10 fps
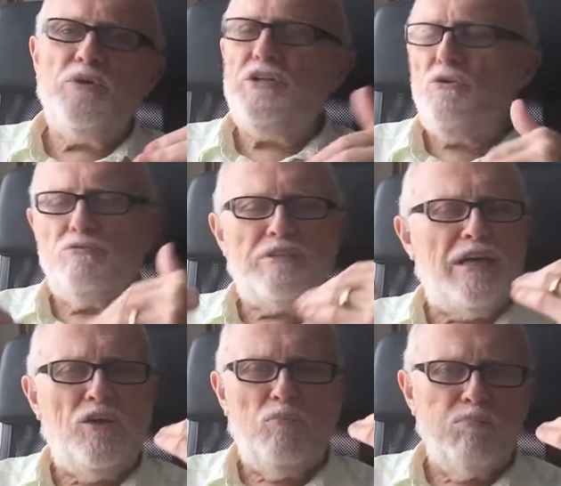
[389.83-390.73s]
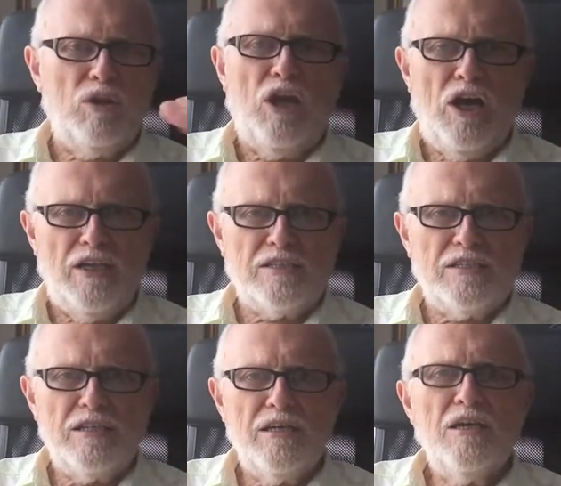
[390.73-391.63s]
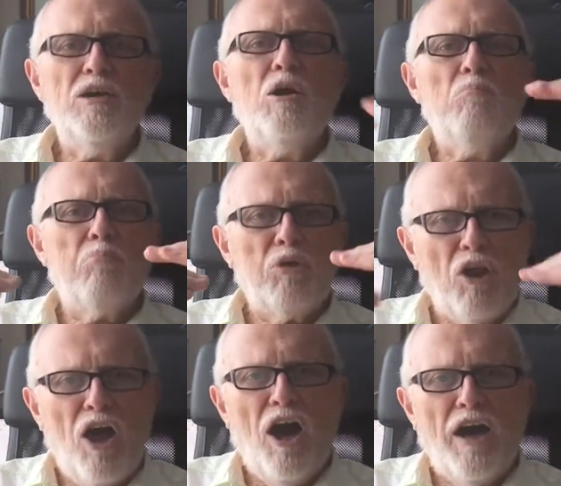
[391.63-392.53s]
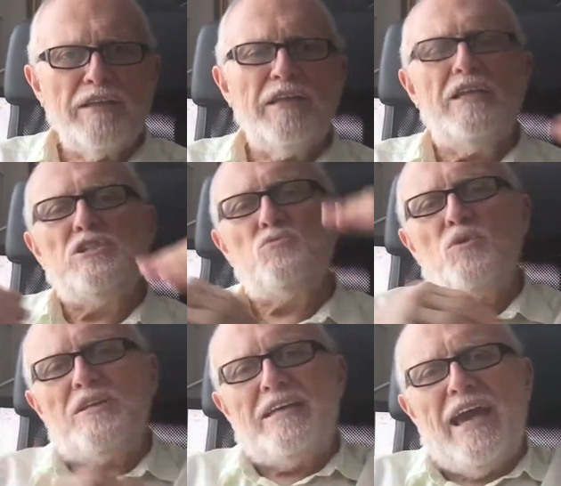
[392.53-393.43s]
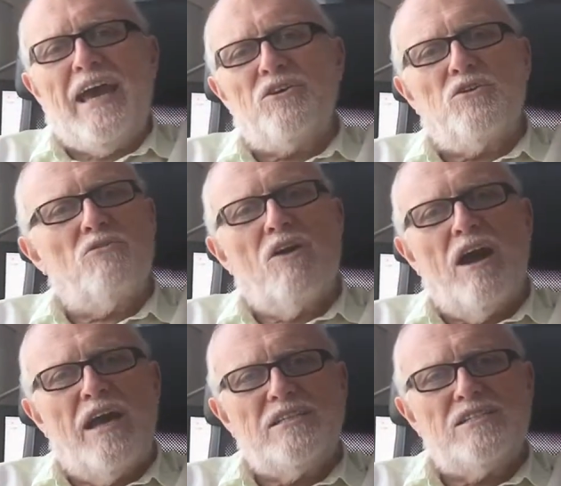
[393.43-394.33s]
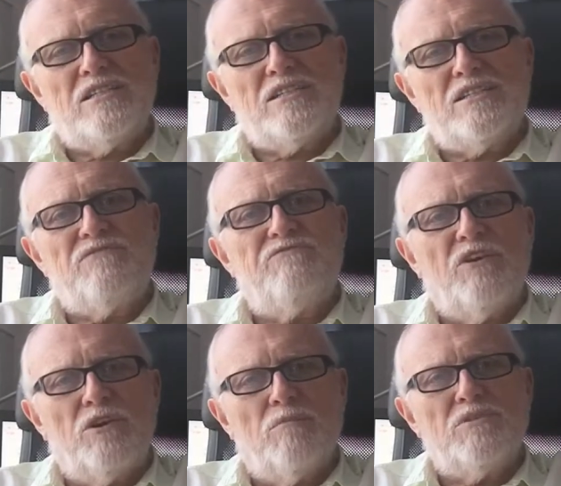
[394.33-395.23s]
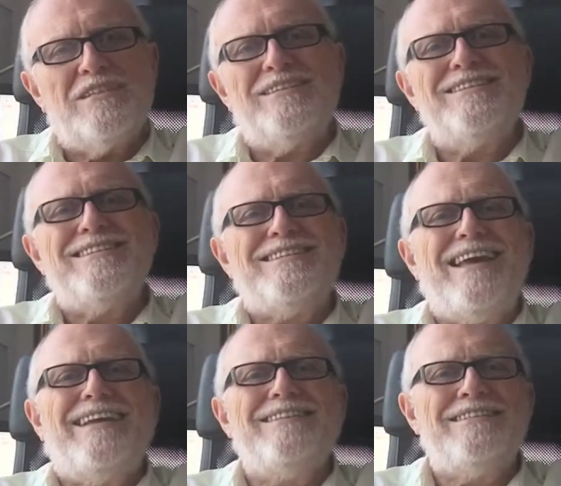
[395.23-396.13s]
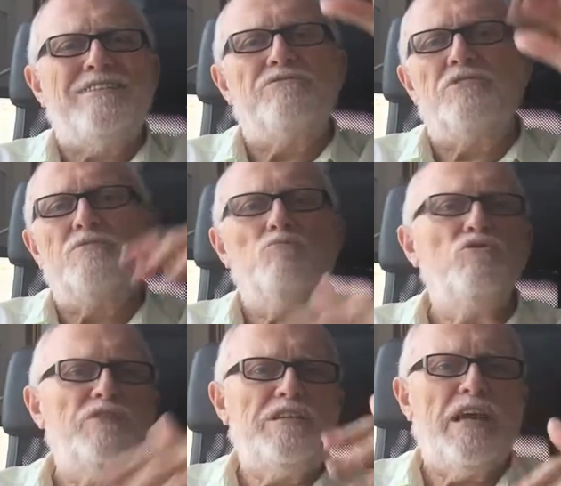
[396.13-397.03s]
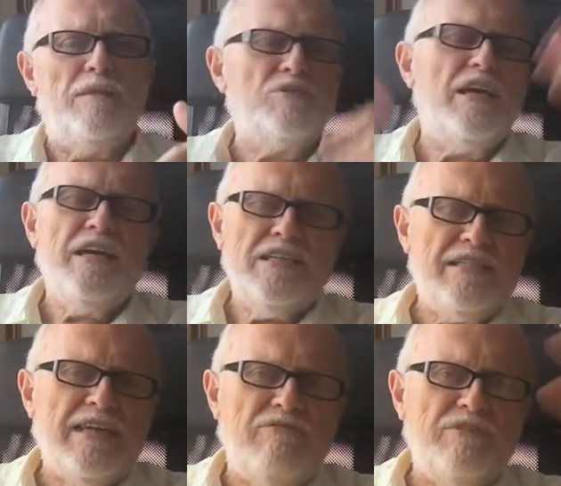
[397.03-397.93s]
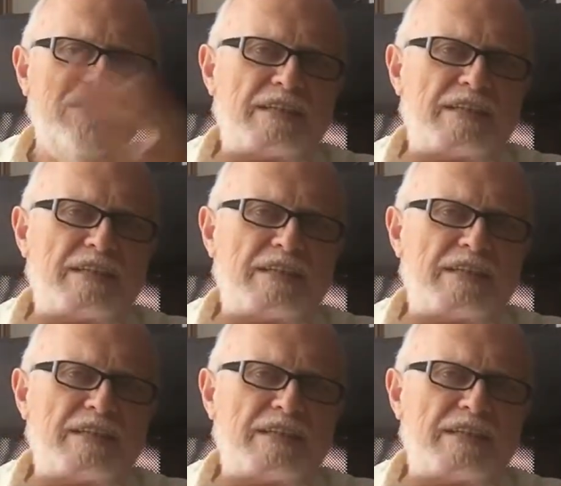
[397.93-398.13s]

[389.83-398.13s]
we don't tell plots. Plot is what categorizes films into the 10 different movie types, 7 to